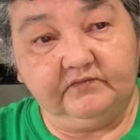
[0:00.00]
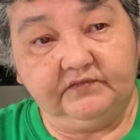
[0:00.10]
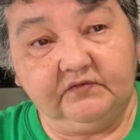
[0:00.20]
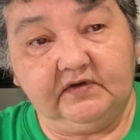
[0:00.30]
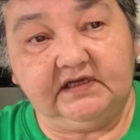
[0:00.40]

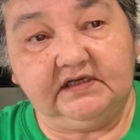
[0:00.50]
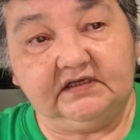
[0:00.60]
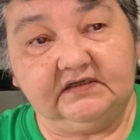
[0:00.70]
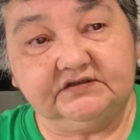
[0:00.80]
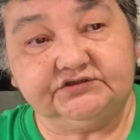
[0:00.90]
The way
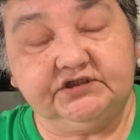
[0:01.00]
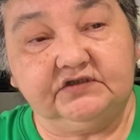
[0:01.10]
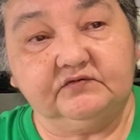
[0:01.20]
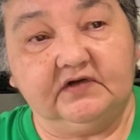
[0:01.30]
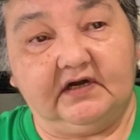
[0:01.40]
she
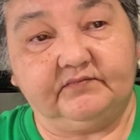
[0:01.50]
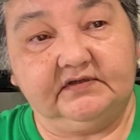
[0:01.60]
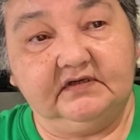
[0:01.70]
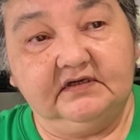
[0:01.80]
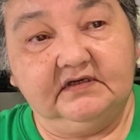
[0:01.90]
grew up,
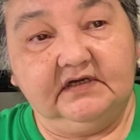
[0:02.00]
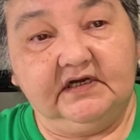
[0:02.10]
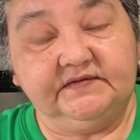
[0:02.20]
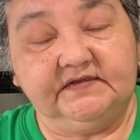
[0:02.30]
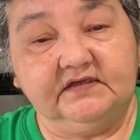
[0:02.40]
I
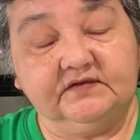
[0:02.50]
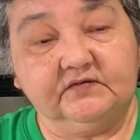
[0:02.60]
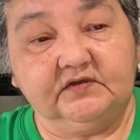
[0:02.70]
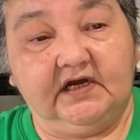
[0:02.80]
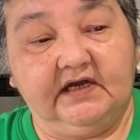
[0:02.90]
think they
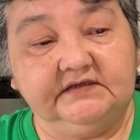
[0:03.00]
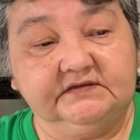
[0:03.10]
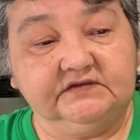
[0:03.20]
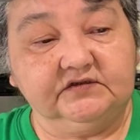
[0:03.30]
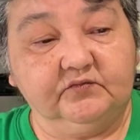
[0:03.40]
were hiding
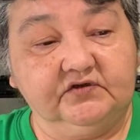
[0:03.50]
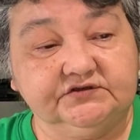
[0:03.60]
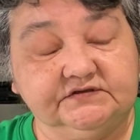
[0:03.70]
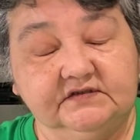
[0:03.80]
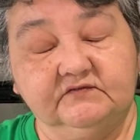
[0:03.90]
in the bush.
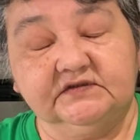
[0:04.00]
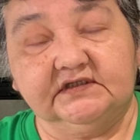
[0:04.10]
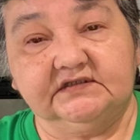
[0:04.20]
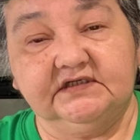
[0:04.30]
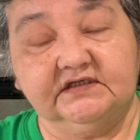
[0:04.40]
They wouldn't
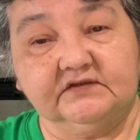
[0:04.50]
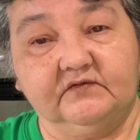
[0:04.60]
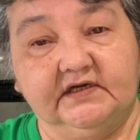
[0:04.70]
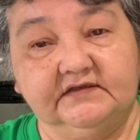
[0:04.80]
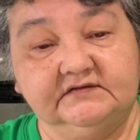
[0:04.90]
get taken
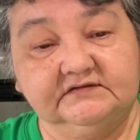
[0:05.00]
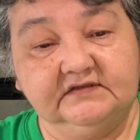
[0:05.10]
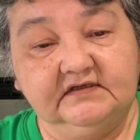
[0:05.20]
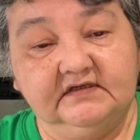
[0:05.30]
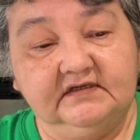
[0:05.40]
away
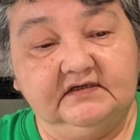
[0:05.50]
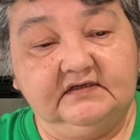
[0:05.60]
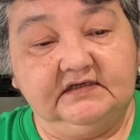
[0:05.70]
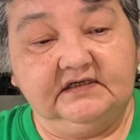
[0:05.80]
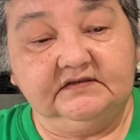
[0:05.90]

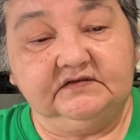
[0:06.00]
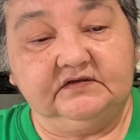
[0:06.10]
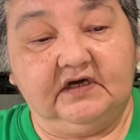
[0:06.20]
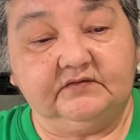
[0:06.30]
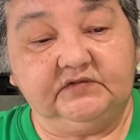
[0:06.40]
and
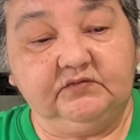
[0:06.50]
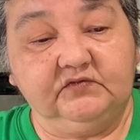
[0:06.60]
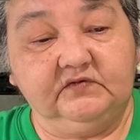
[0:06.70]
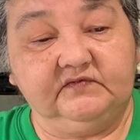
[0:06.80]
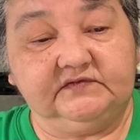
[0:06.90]
not be
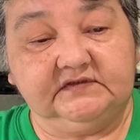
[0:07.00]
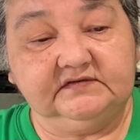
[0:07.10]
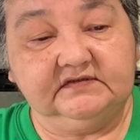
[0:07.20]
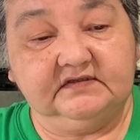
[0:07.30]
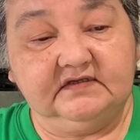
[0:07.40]
moved.
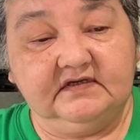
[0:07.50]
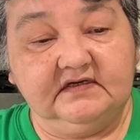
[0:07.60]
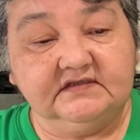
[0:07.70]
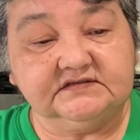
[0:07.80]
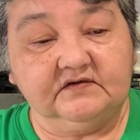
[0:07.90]

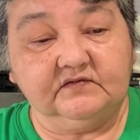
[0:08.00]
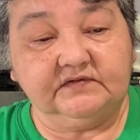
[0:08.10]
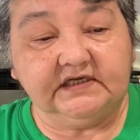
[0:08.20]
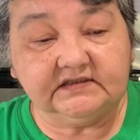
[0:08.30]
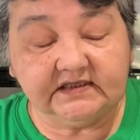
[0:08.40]
So
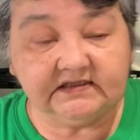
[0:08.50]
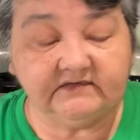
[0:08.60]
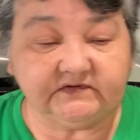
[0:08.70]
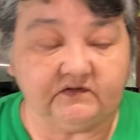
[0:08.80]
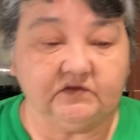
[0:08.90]
they
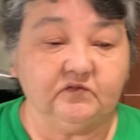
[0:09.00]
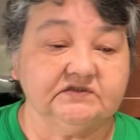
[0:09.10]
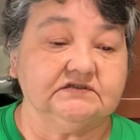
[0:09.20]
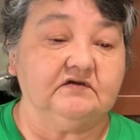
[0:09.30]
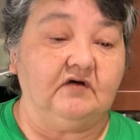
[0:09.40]
lived out in the
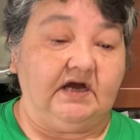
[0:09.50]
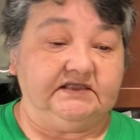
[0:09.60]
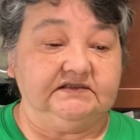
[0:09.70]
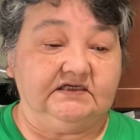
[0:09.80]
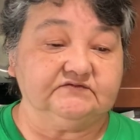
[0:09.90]
woods a lot,
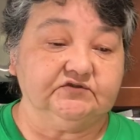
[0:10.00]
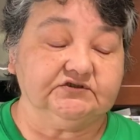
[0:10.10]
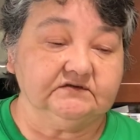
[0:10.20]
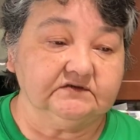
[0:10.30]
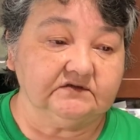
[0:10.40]
and that's where she
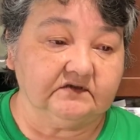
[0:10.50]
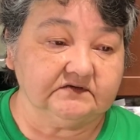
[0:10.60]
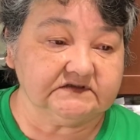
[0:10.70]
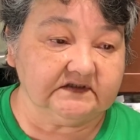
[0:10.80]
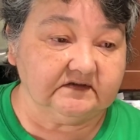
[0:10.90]
learned all her
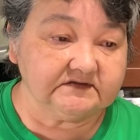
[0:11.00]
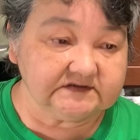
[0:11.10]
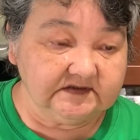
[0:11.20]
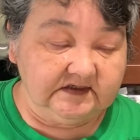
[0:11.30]
skills.